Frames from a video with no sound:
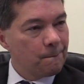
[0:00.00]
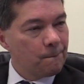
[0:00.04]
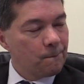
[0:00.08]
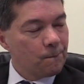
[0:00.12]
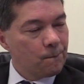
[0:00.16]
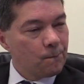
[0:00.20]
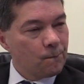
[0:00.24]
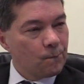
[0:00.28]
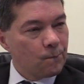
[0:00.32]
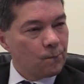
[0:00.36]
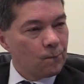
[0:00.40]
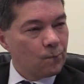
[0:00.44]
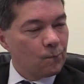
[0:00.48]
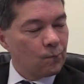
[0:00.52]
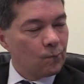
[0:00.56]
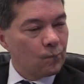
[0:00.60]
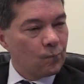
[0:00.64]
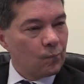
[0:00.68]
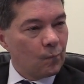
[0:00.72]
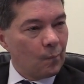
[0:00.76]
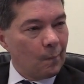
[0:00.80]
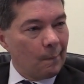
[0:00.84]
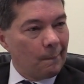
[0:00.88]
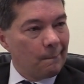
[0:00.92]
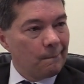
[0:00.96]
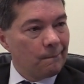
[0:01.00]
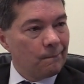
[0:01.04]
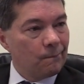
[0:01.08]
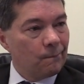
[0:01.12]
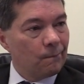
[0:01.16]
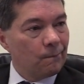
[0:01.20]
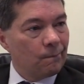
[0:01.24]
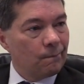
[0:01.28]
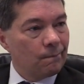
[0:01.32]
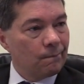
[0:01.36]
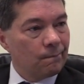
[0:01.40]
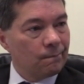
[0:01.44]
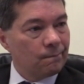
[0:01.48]
What would change?
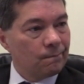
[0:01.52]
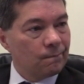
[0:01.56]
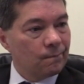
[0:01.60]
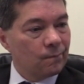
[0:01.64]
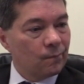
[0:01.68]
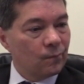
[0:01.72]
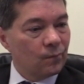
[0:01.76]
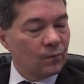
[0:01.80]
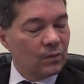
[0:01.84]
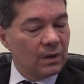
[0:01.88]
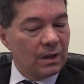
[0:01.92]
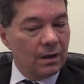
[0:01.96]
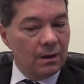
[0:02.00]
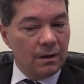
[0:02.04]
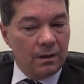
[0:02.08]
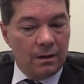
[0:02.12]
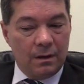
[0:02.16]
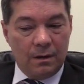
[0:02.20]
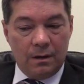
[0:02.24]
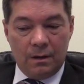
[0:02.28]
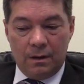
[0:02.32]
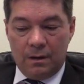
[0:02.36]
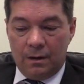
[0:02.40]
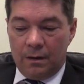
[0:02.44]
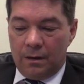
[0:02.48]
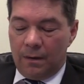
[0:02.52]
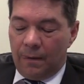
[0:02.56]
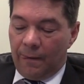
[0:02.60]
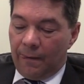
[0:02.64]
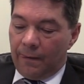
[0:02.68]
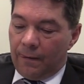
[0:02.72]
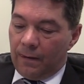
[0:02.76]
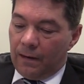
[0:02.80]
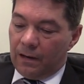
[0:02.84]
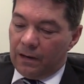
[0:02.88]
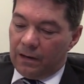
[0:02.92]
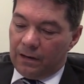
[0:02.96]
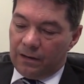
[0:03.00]
I suppose that's,
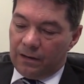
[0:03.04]
again,